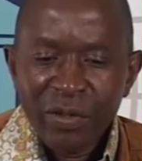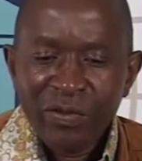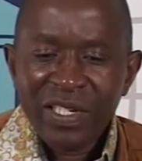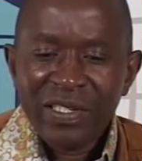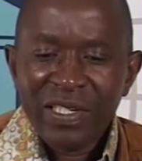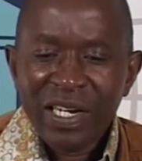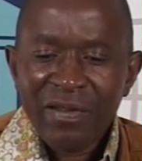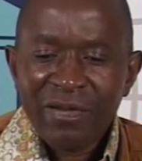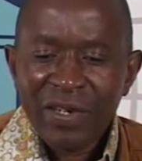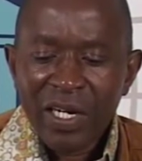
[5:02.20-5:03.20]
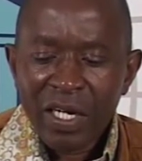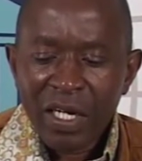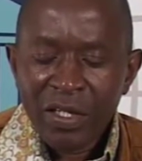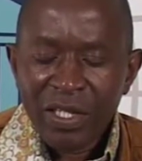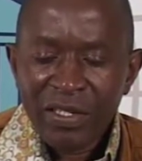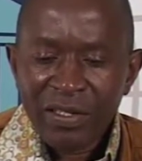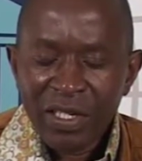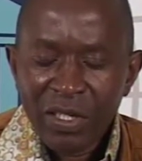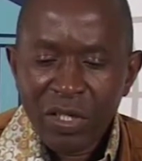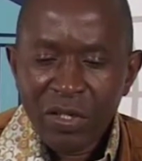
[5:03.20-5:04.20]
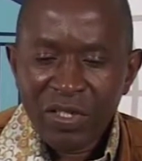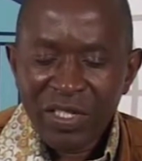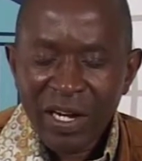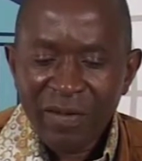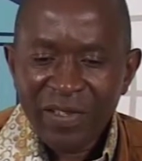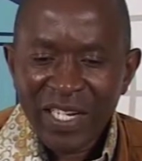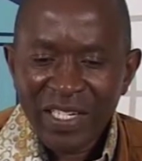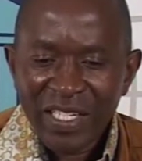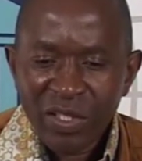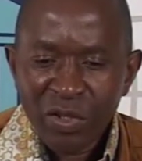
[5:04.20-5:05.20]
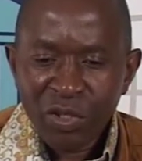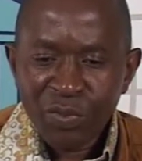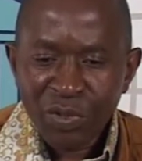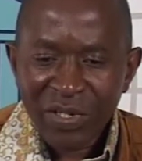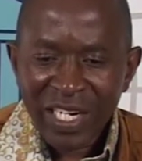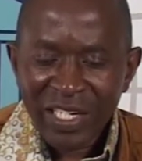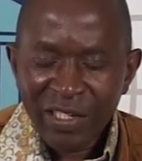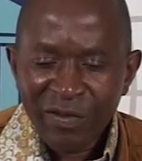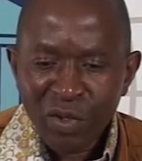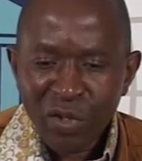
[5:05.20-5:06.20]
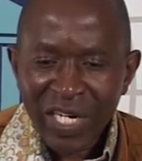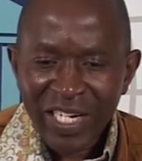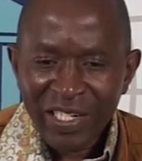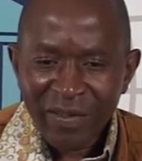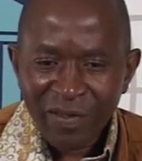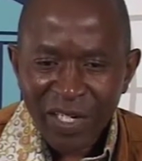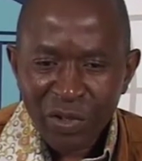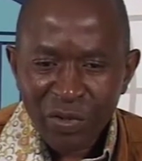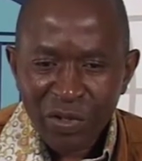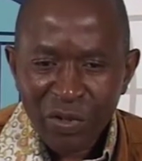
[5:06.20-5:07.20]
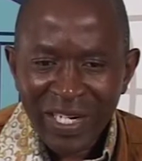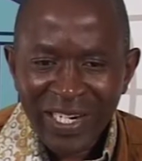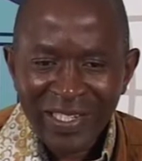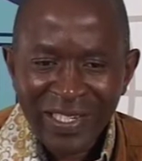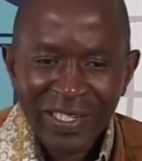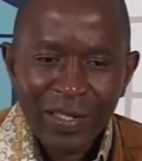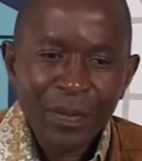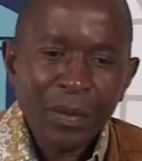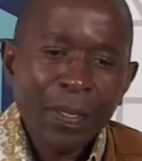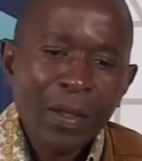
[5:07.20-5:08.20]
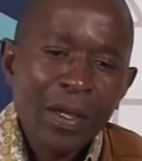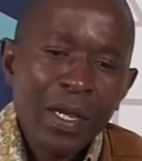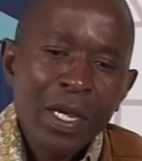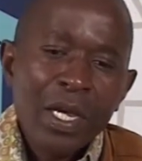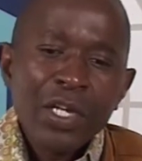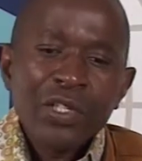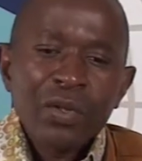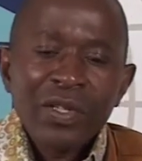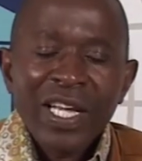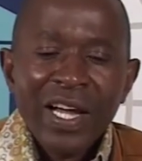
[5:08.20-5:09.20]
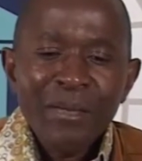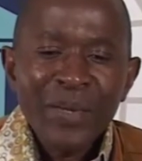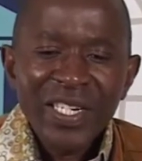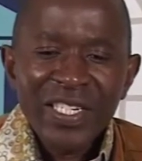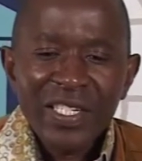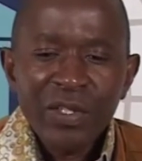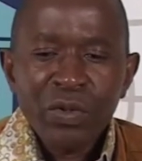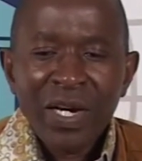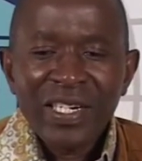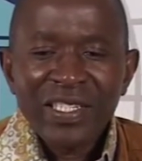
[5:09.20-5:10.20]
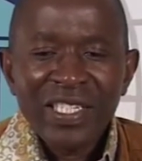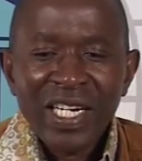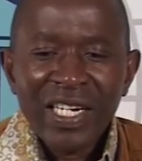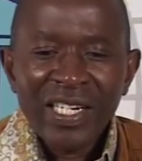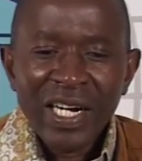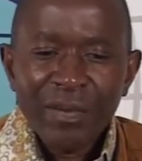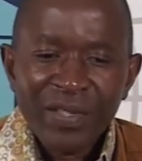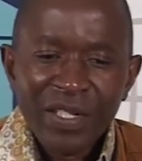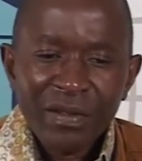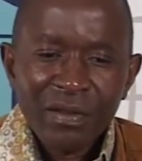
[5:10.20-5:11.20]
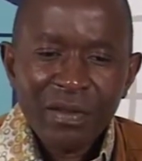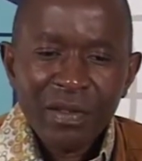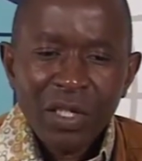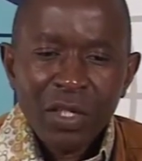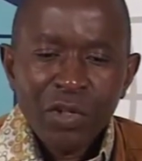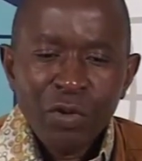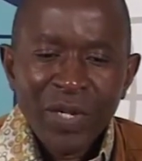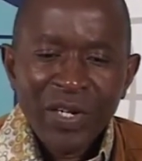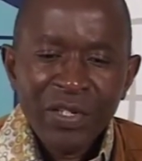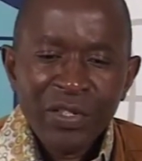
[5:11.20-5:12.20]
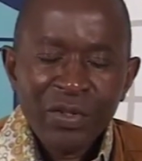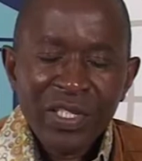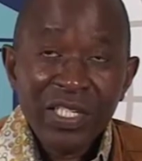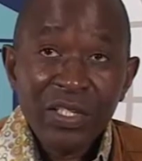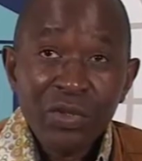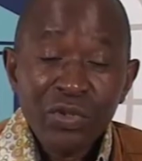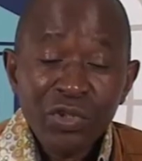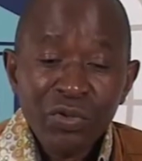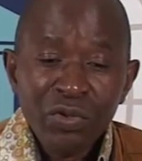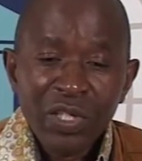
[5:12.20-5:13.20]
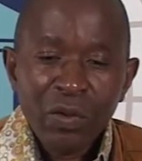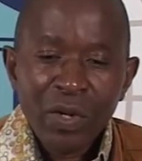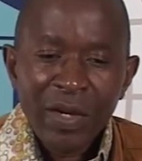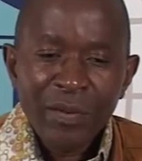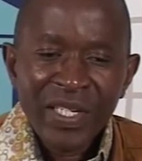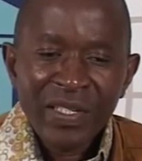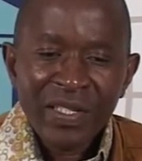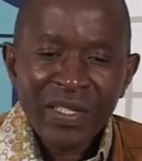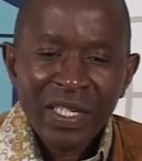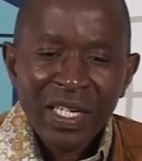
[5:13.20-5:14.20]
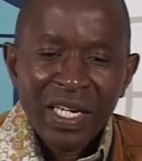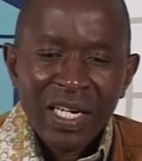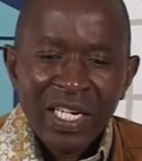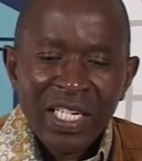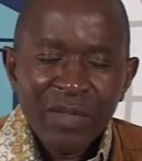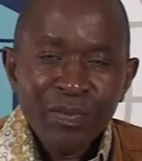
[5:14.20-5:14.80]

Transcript: of the staff, staff that is not productive or adding value to the organization. So the ability to adapt human resources to new requirements is